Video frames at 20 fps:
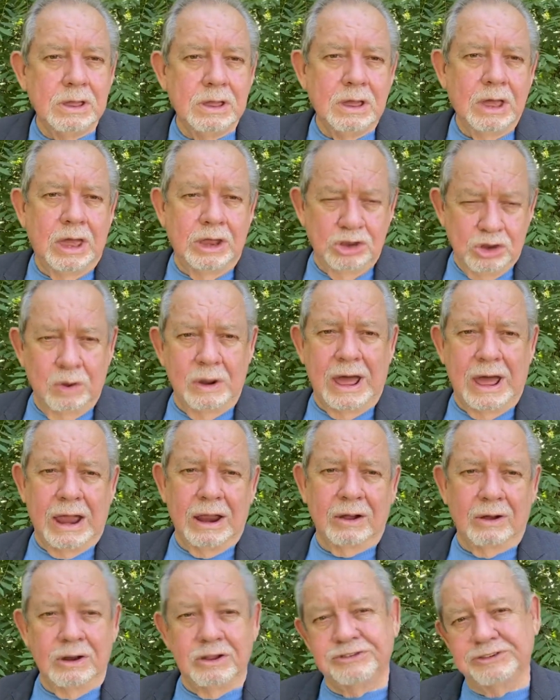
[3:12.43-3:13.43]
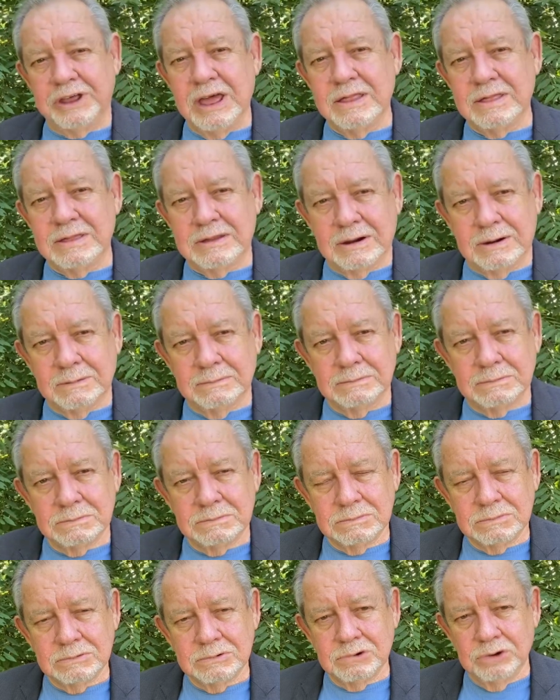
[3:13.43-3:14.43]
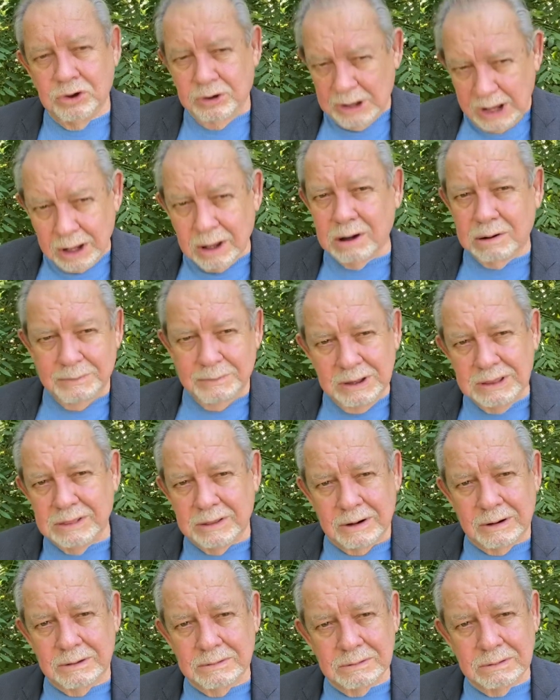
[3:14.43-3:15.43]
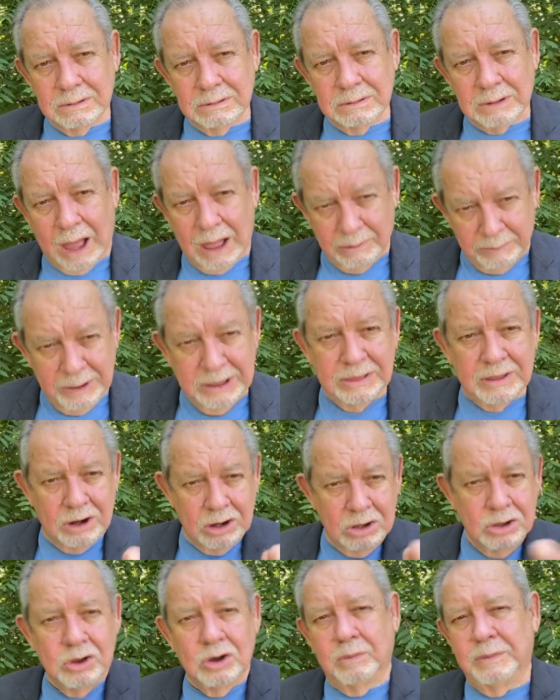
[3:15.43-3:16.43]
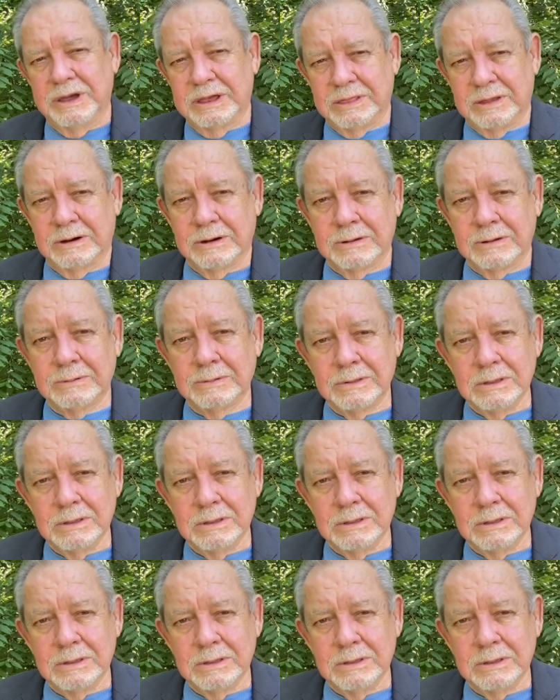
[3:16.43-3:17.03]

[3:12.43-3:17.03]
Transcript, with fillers: And you and I are going to stand there. You're not going to be there. I'll be there and you'll be there.